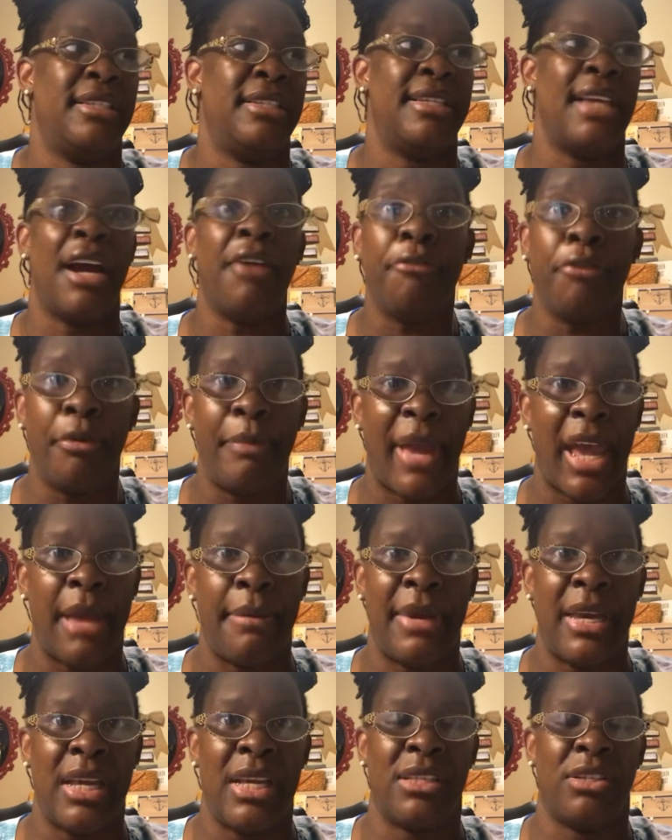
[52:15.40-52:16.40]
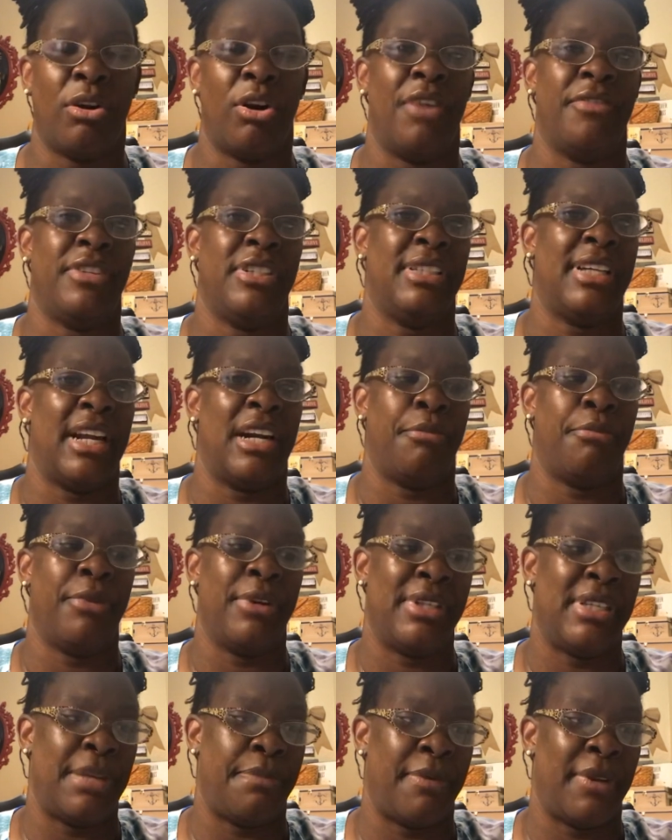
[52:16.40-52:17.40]
if she's had several
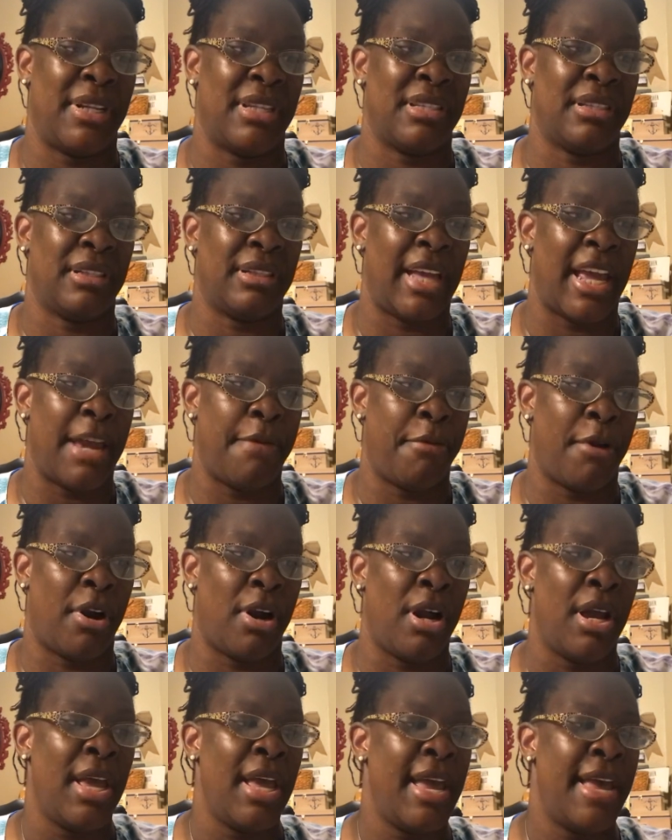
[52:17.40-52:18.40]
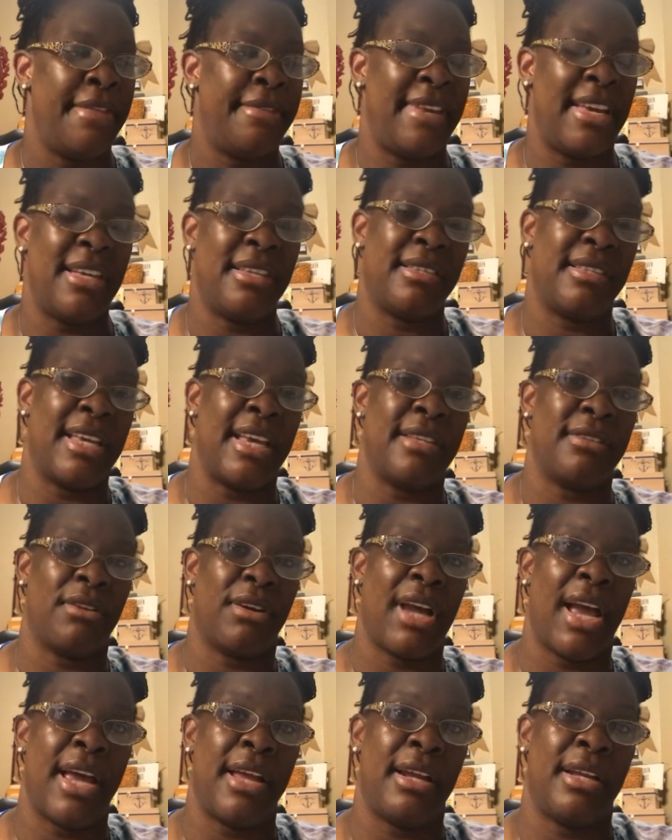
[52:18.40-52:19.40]
babies or if she's had a precipitous
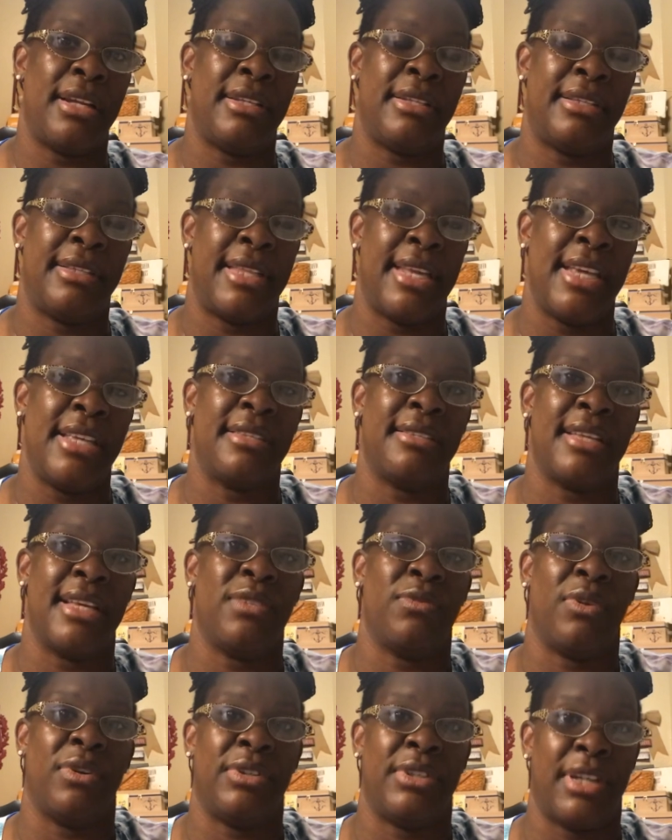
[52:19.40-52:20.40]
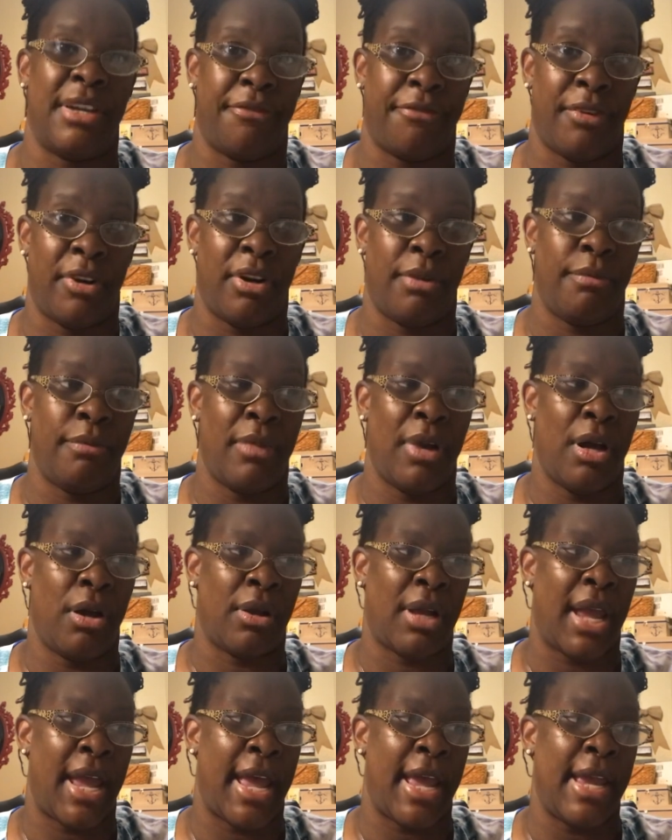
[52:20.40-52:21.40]
labor. These things are kind of,
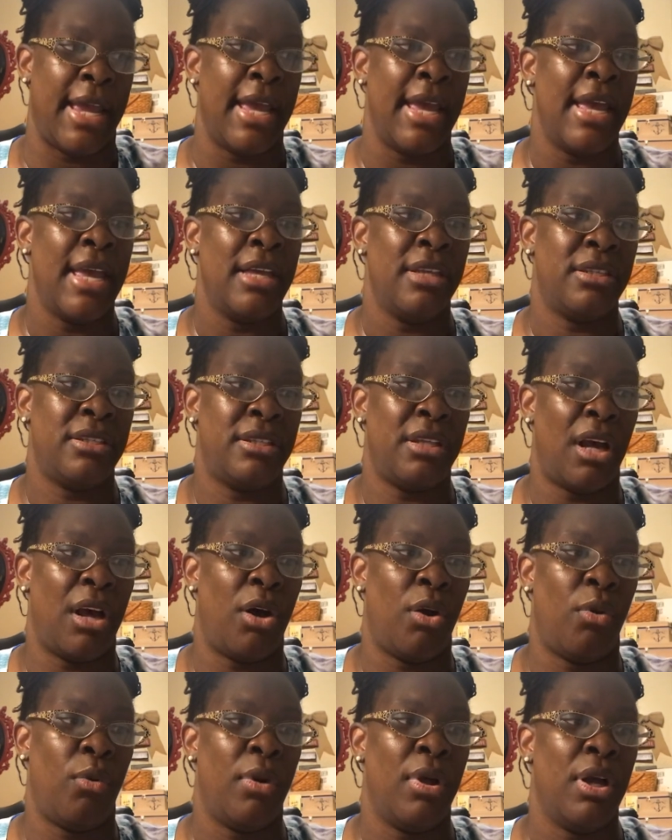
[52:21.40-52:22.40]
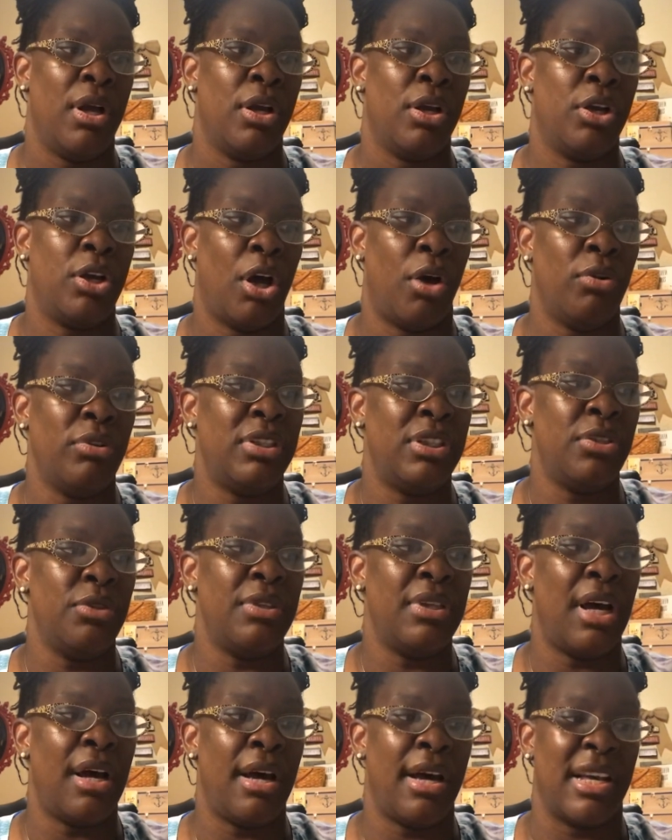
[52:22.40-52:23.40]
these things will differ, okay?
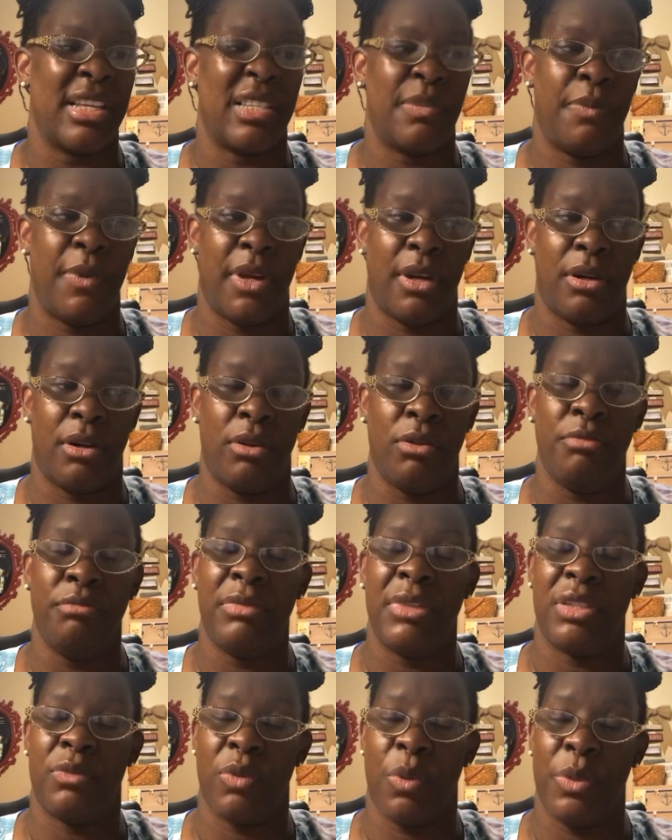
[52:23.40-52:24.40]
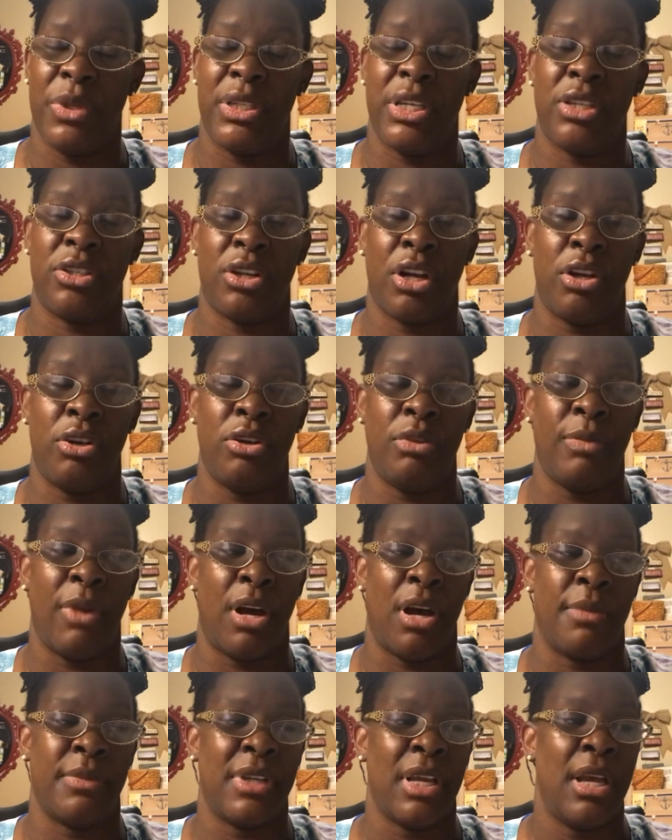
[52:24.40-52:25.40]
So go to the
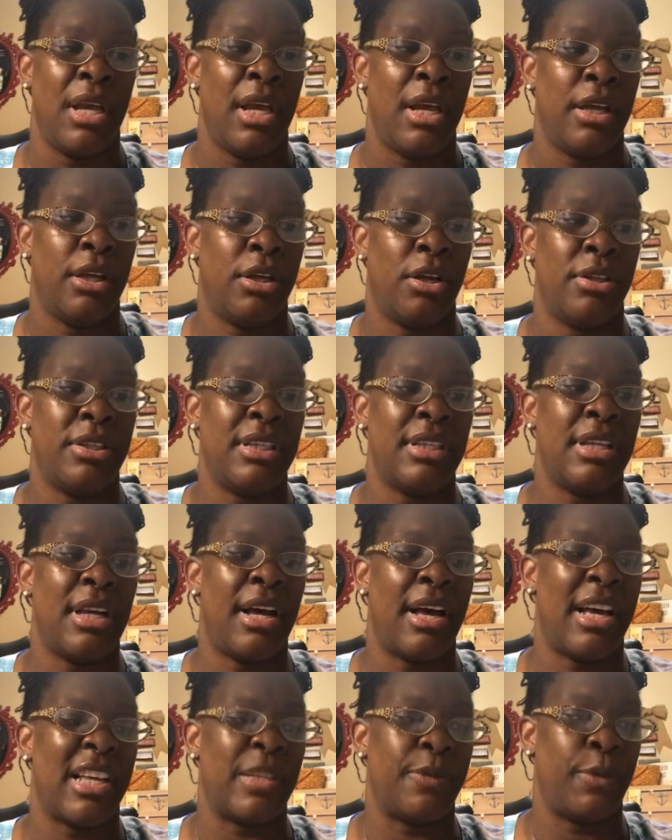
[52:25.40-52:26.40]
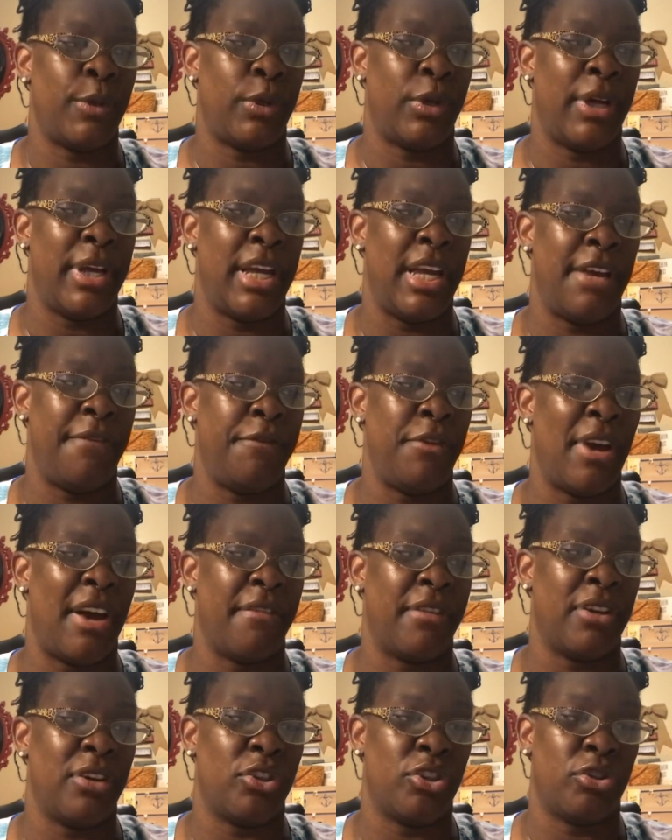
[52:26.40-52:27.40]
hospital. This is what we teach our new moms. Go
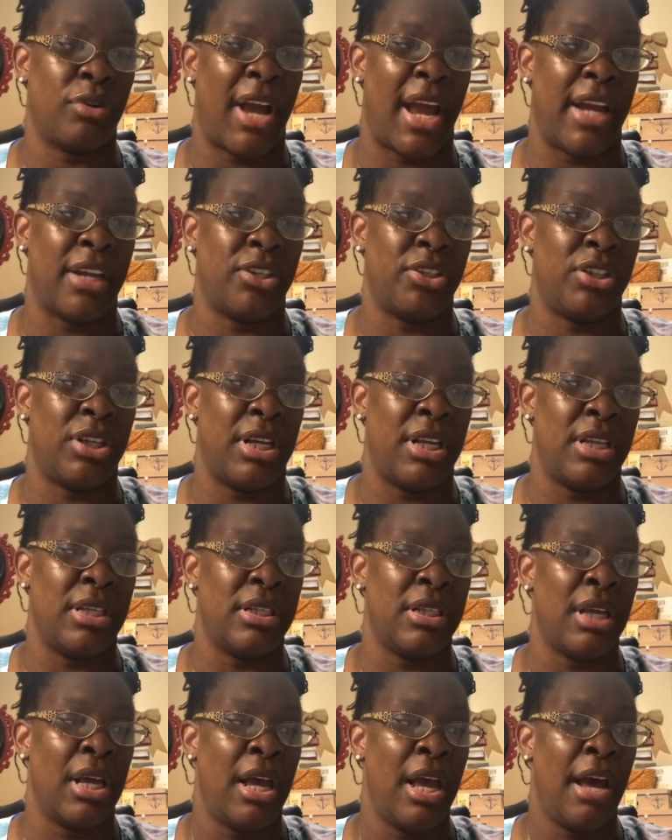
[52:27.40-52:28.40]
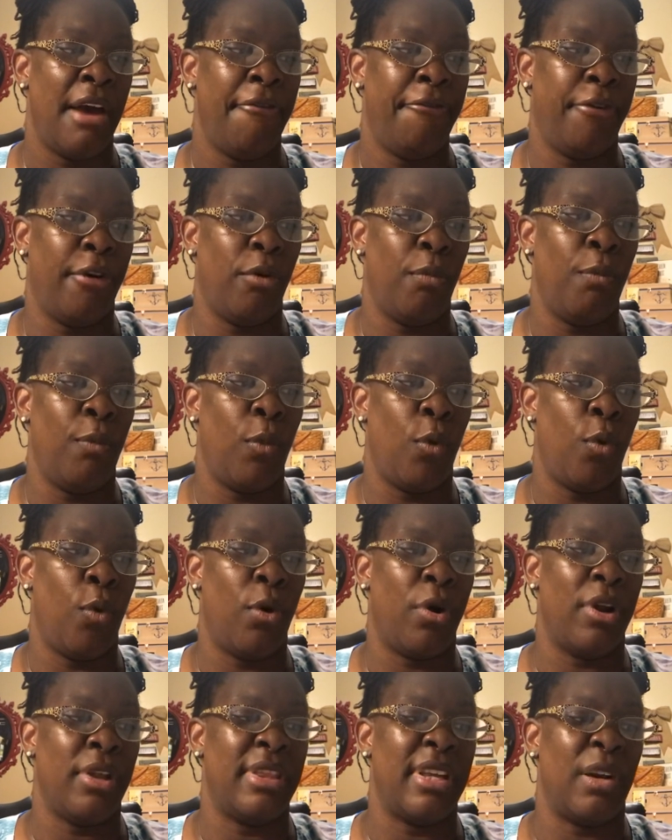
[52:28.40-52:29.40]
to the hospital if you have
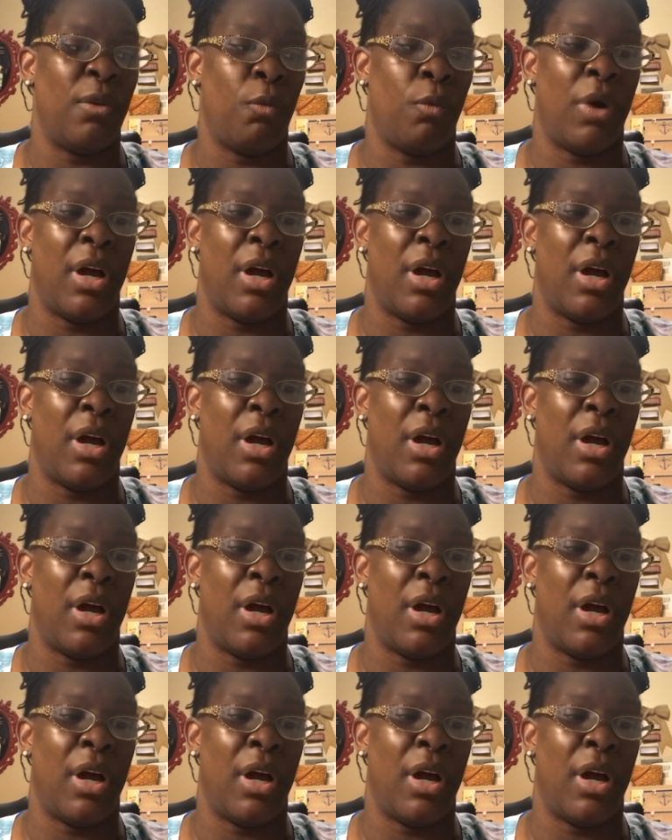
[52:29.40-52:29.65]
contractions